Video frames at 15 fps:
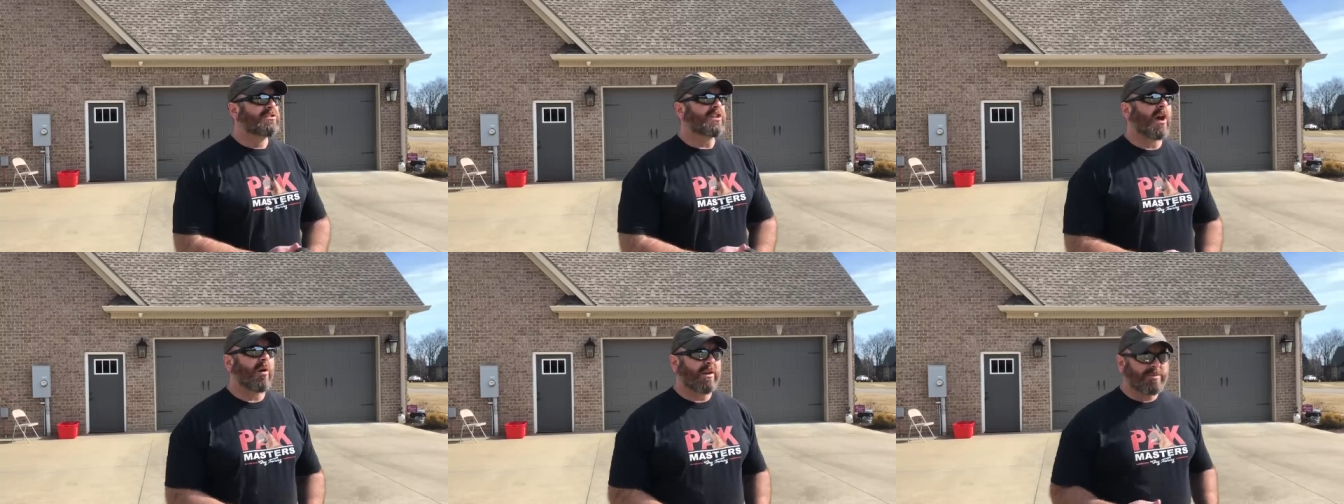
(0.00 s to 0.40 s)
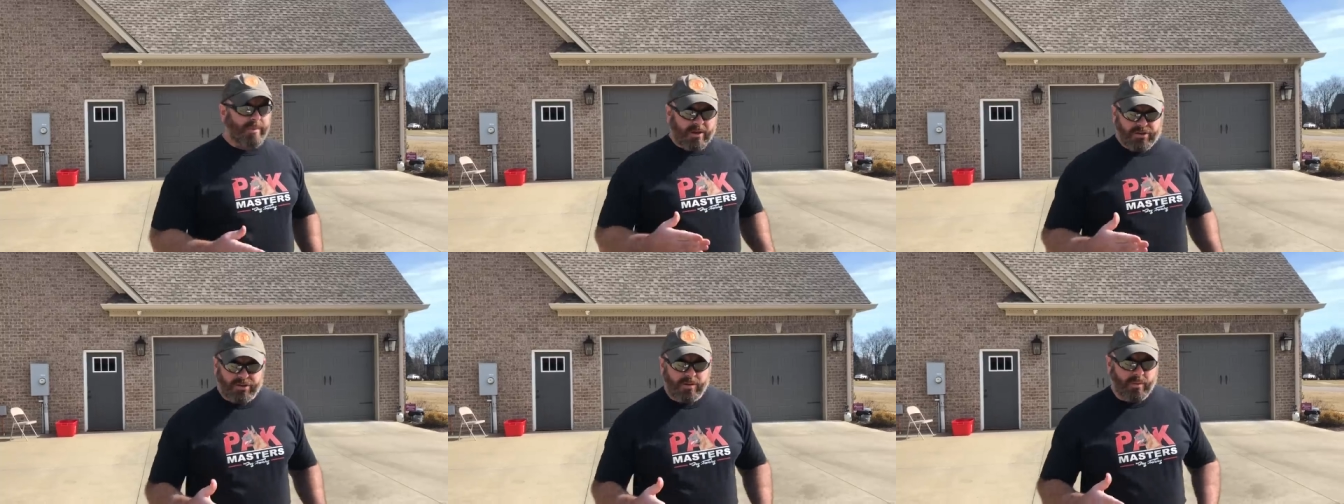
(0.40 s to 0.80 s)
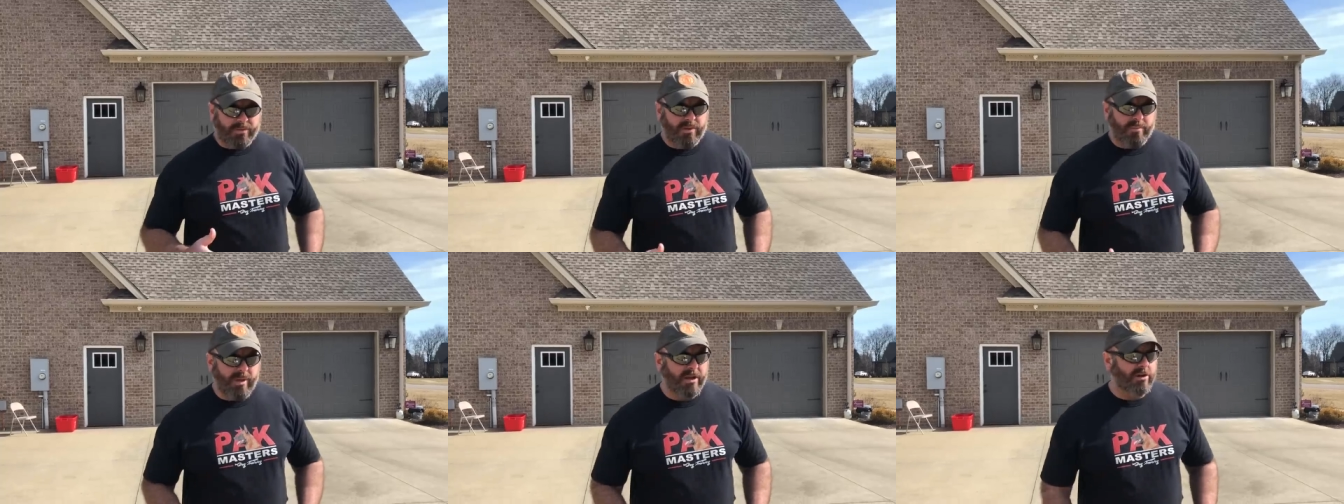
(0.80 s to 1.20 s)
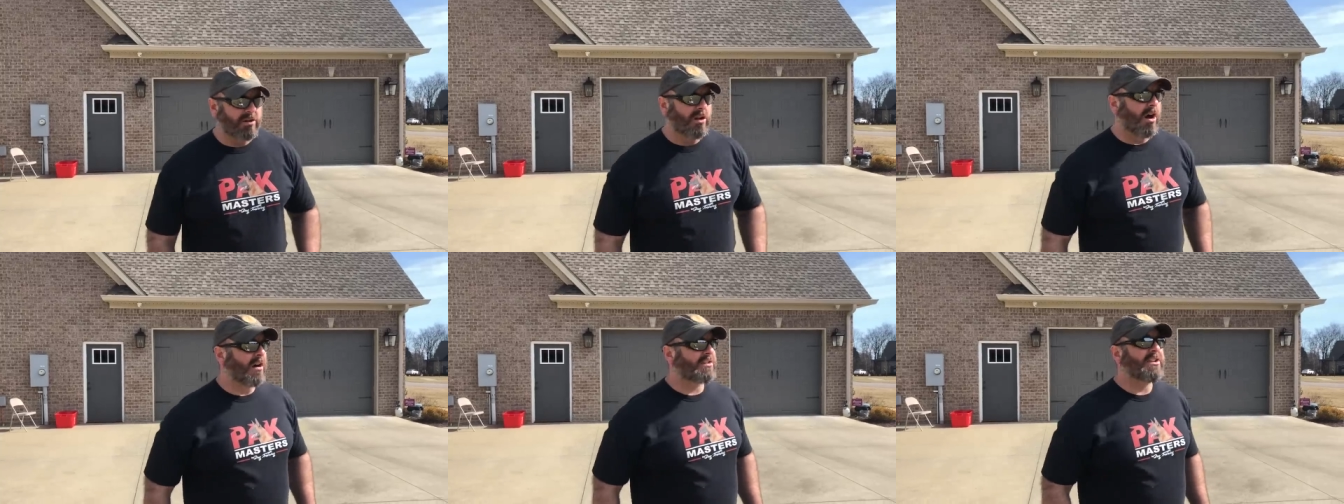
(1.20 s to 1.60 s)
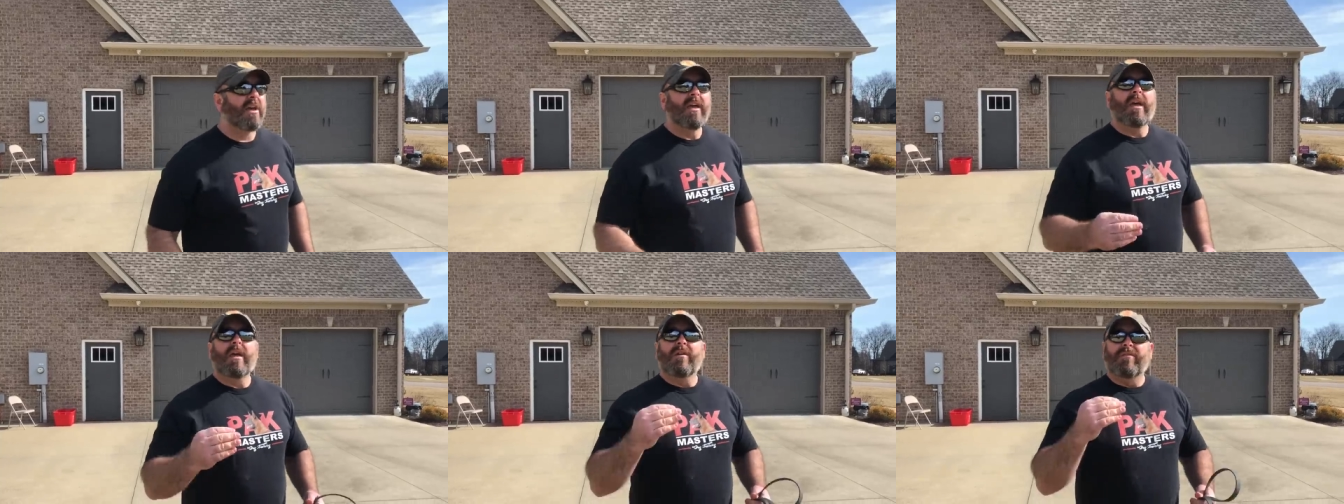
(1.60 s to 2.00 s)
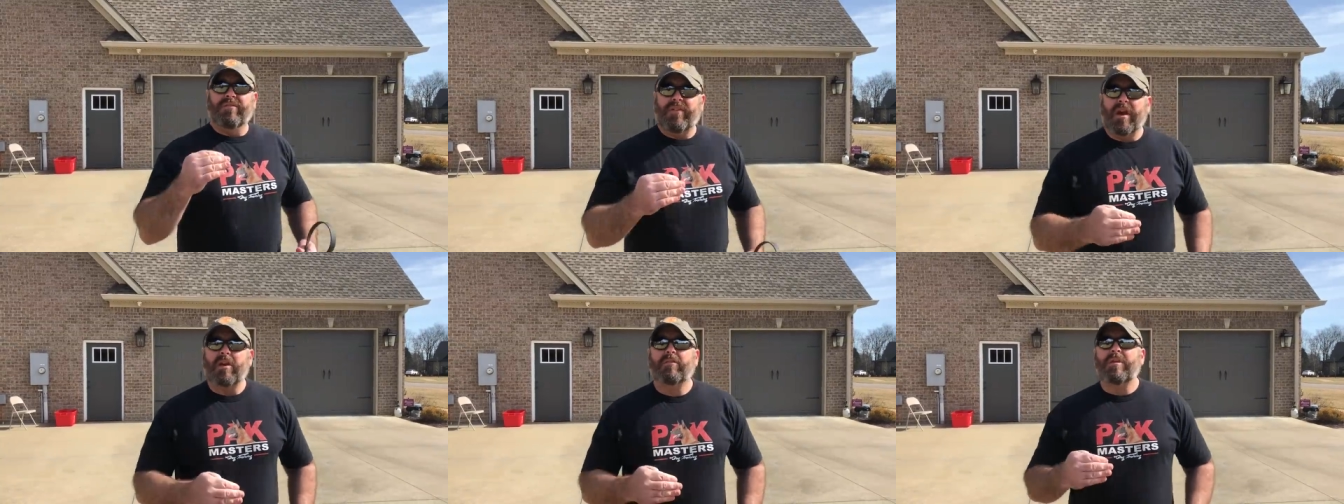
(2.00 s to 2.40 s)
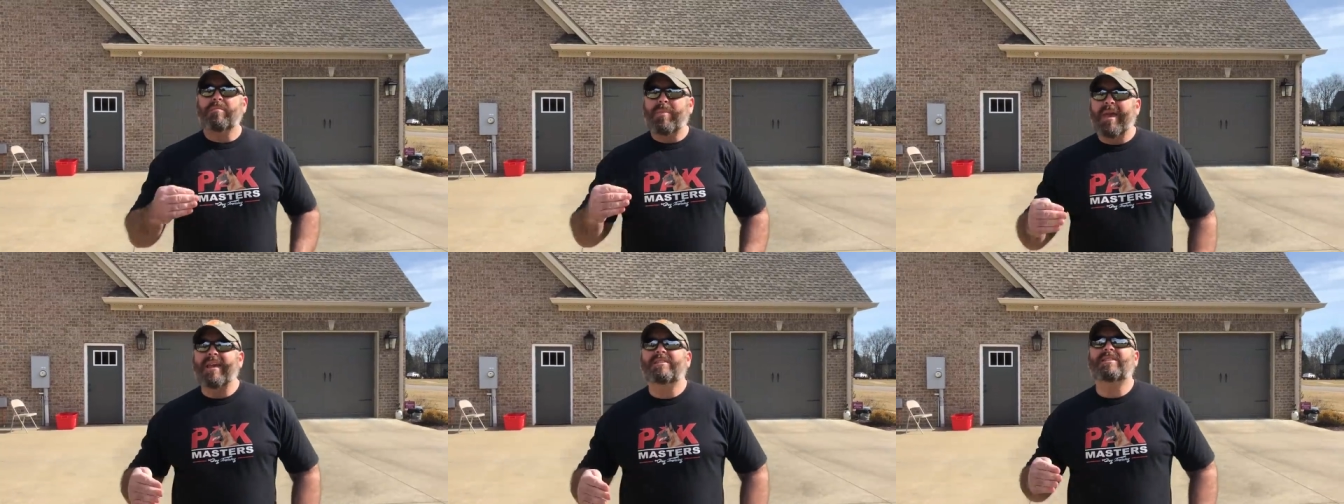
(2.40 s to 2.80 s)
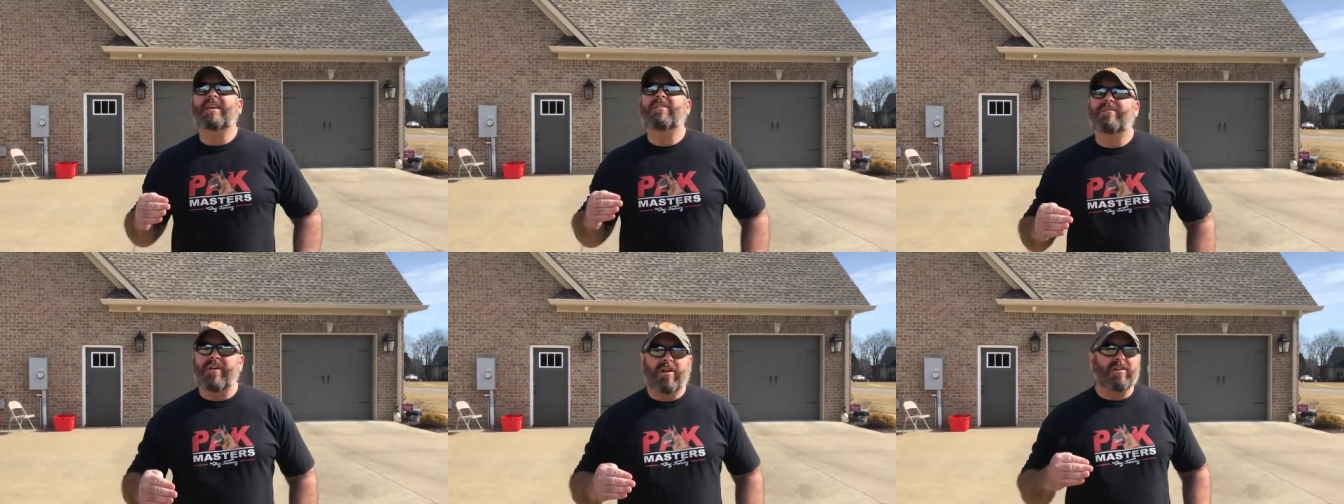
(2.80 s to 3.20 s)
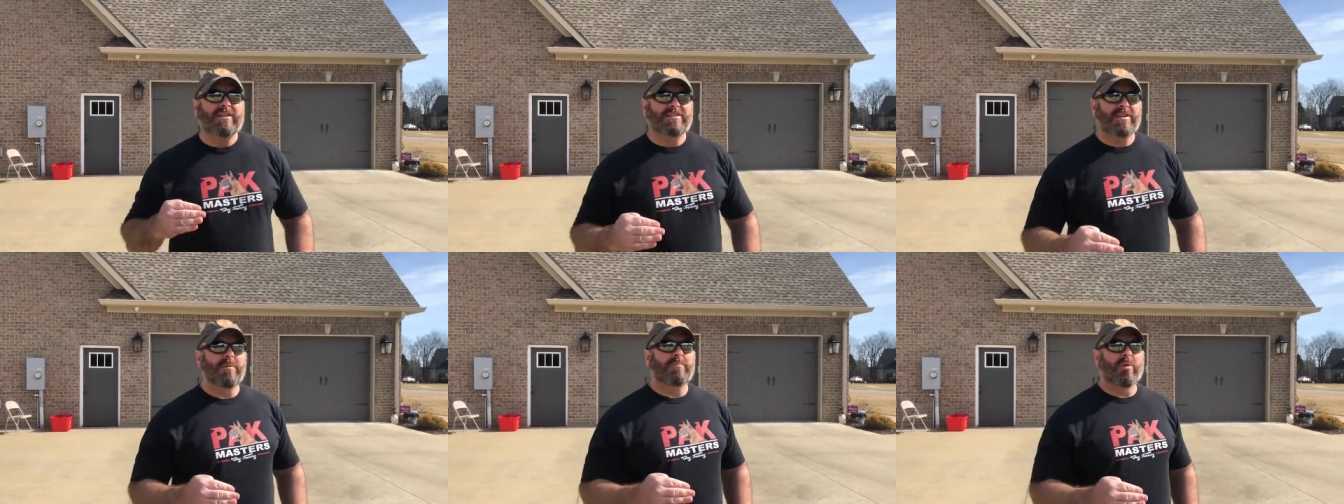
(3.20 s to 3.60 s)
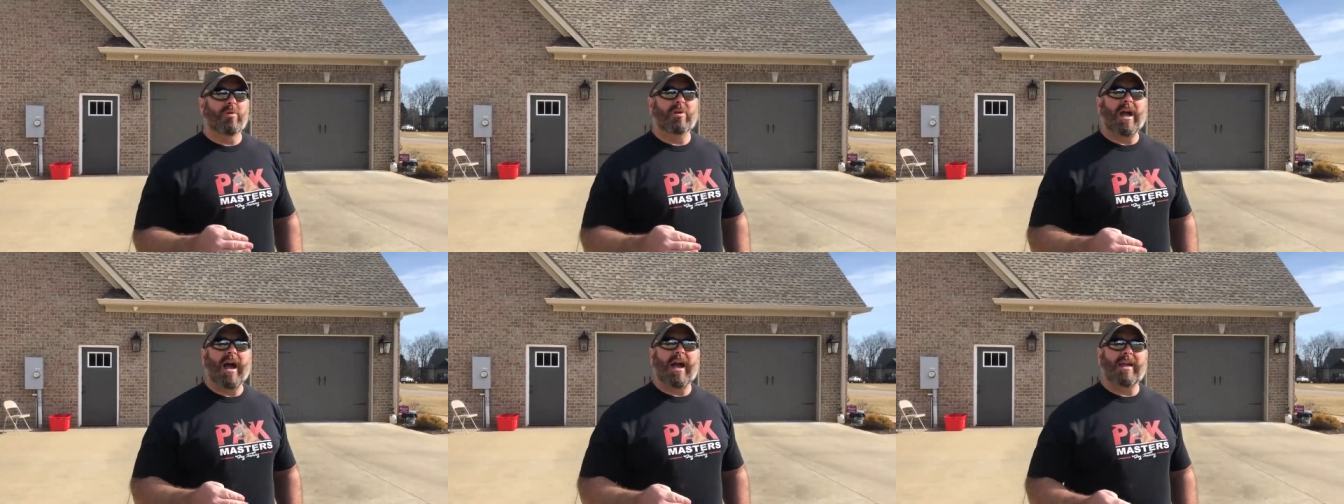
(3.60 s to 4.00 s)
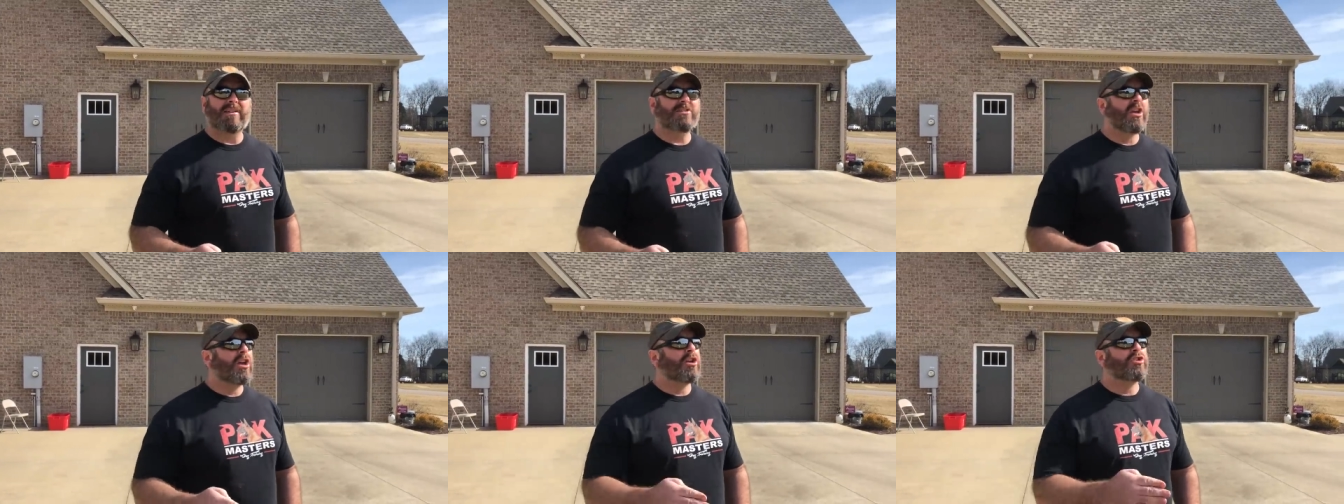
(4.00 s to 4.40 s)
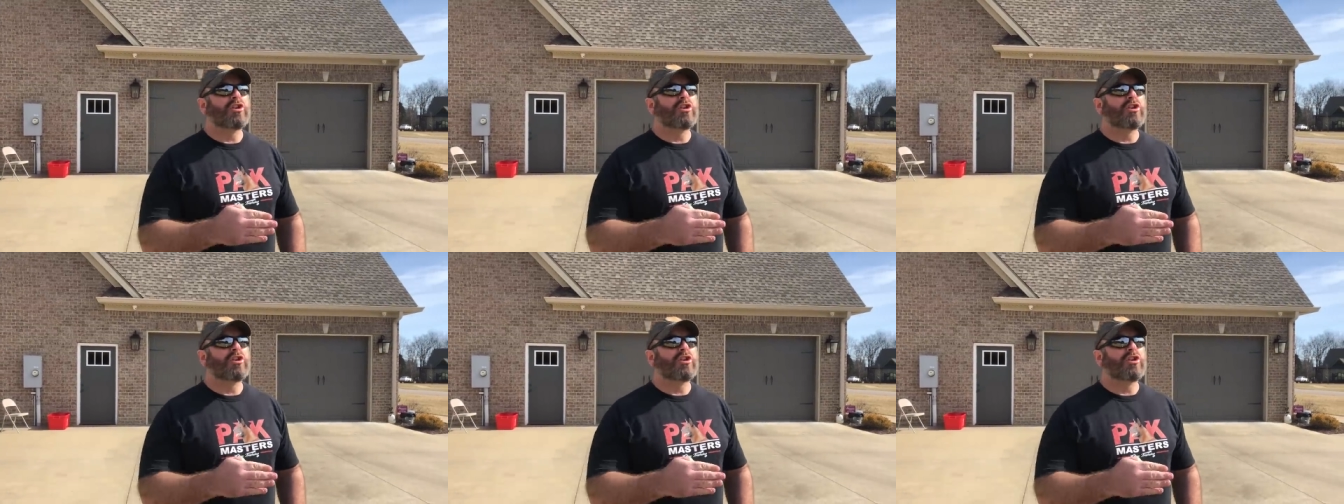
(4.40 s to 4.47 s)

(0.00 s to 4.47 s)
So especially with the bigger dogs. Very basic, very simple, guys.